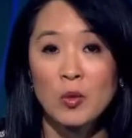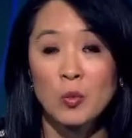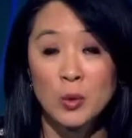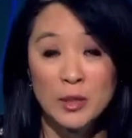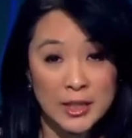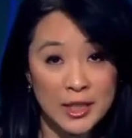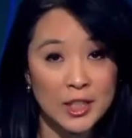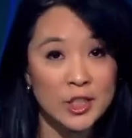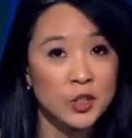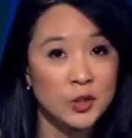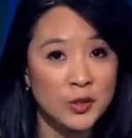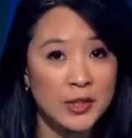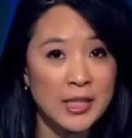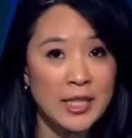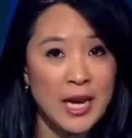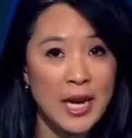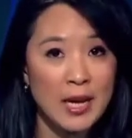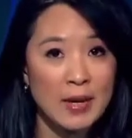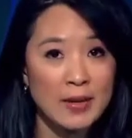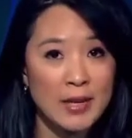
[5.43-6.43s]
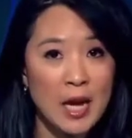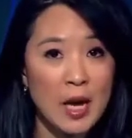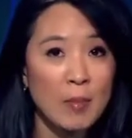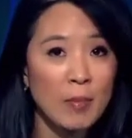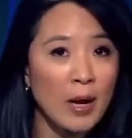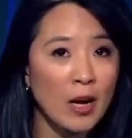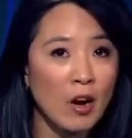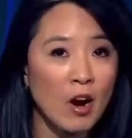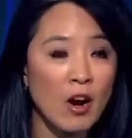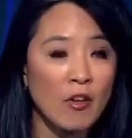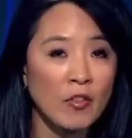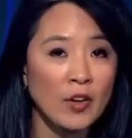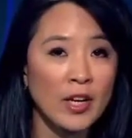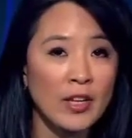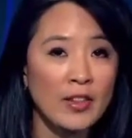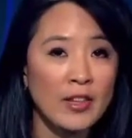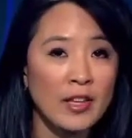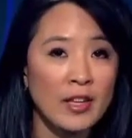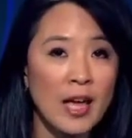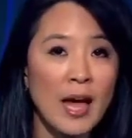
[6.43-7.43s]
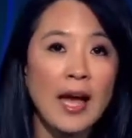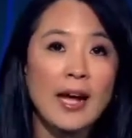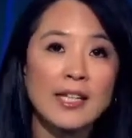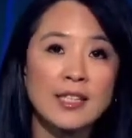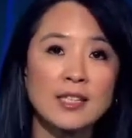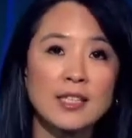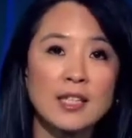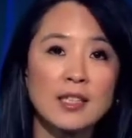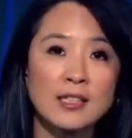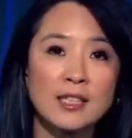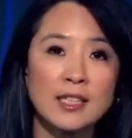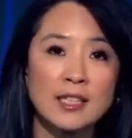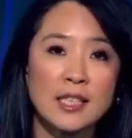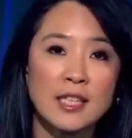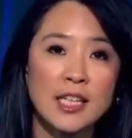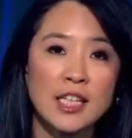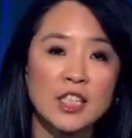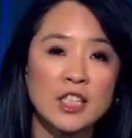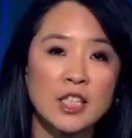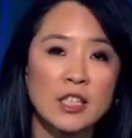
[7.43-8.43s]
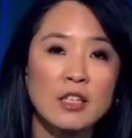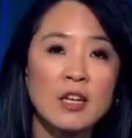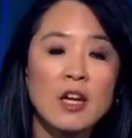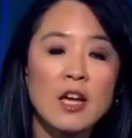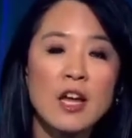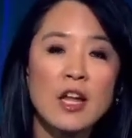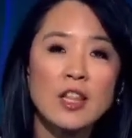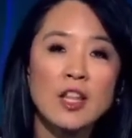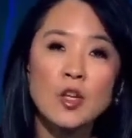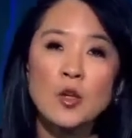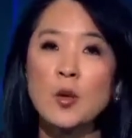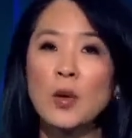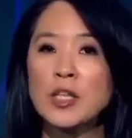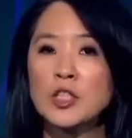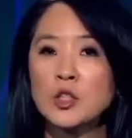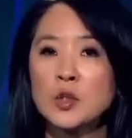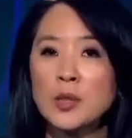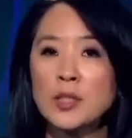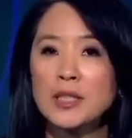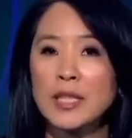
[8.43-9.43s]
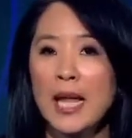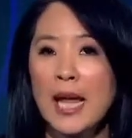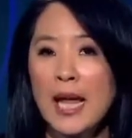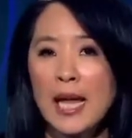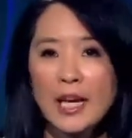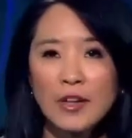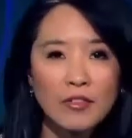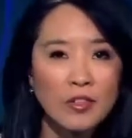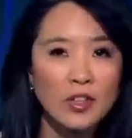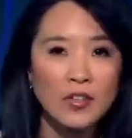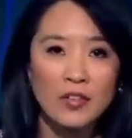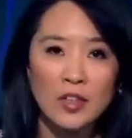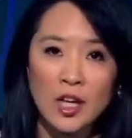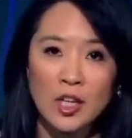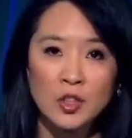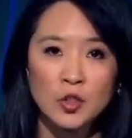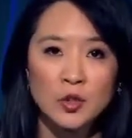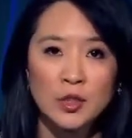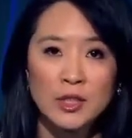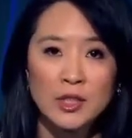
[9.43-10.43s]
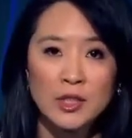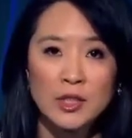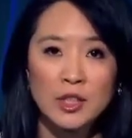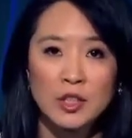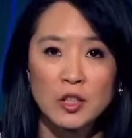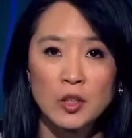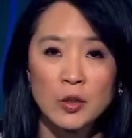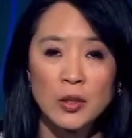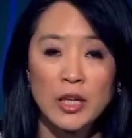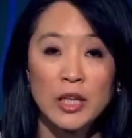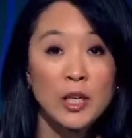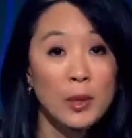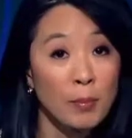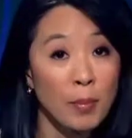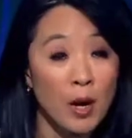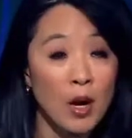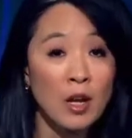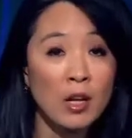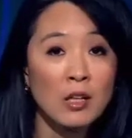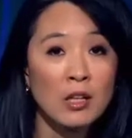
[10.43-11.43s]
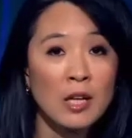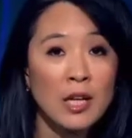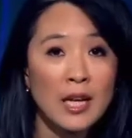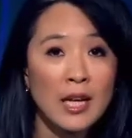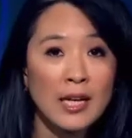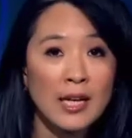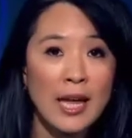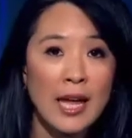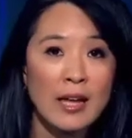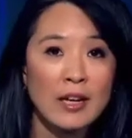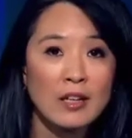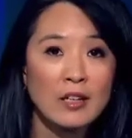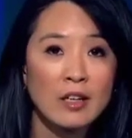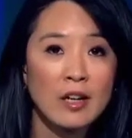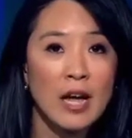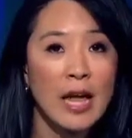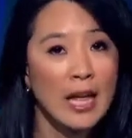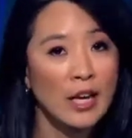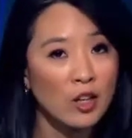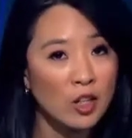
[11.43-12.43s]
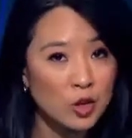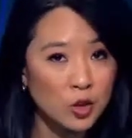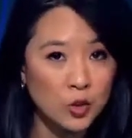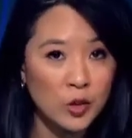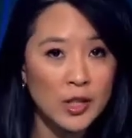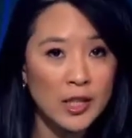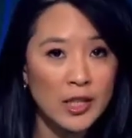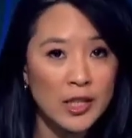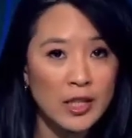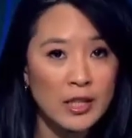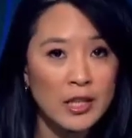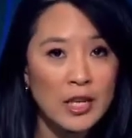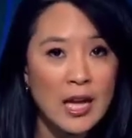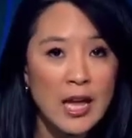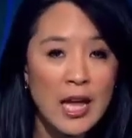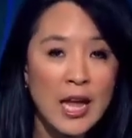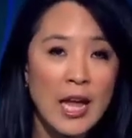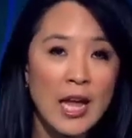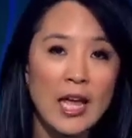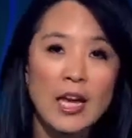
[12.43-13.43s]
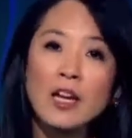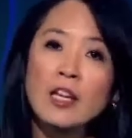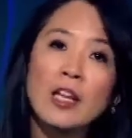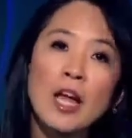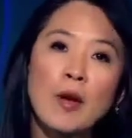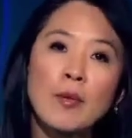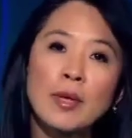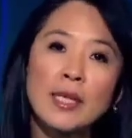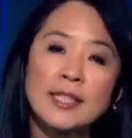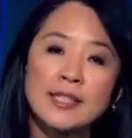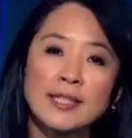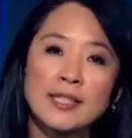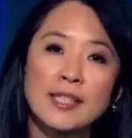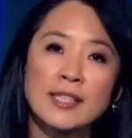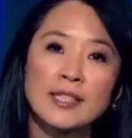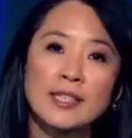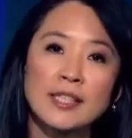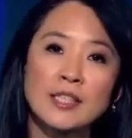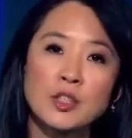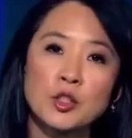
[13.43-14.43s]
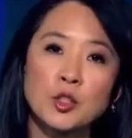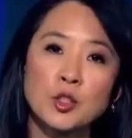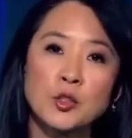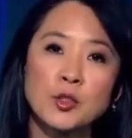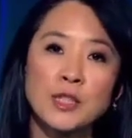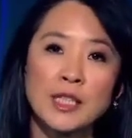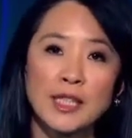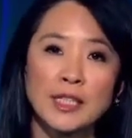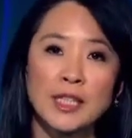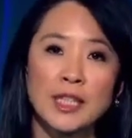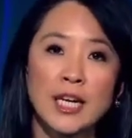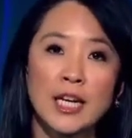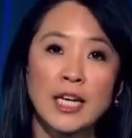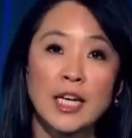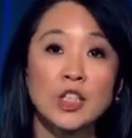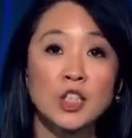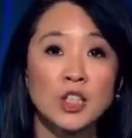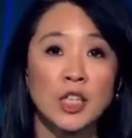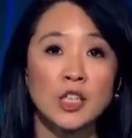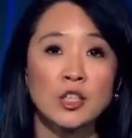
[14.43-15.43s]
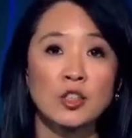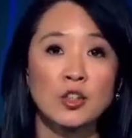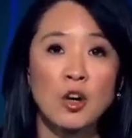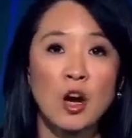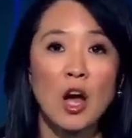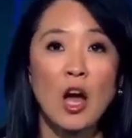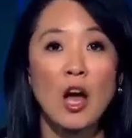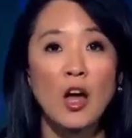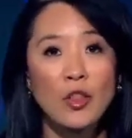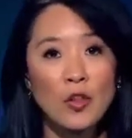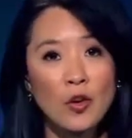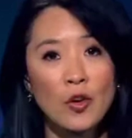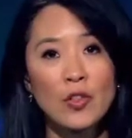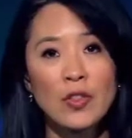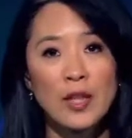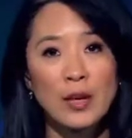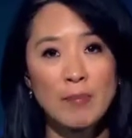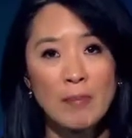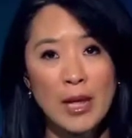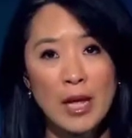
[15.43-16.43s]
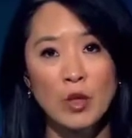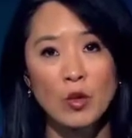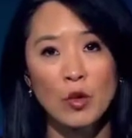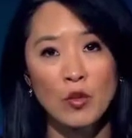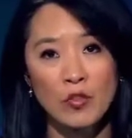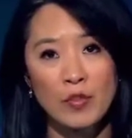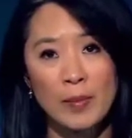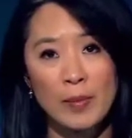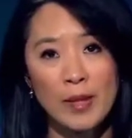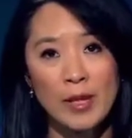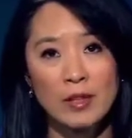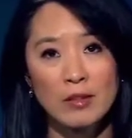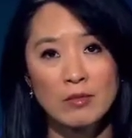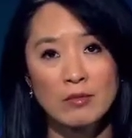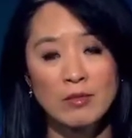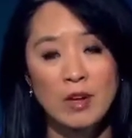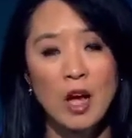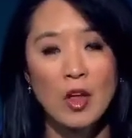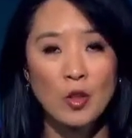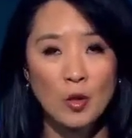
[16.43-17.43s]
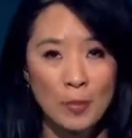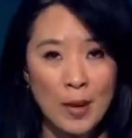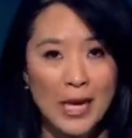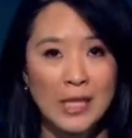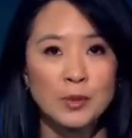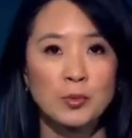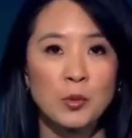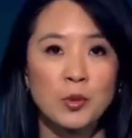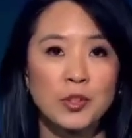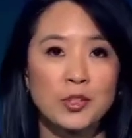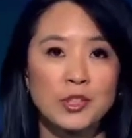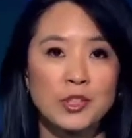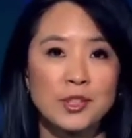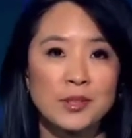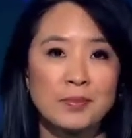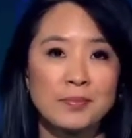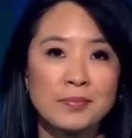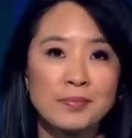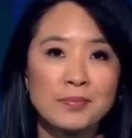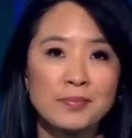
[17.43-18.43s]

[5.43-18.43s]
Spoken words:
was issued today. Now, by offering the X designation, the U.S. joins a handful of countries, including Nepal, Canada, and Australia, in allowing its citizens to designate a gender other than male or female on their passports.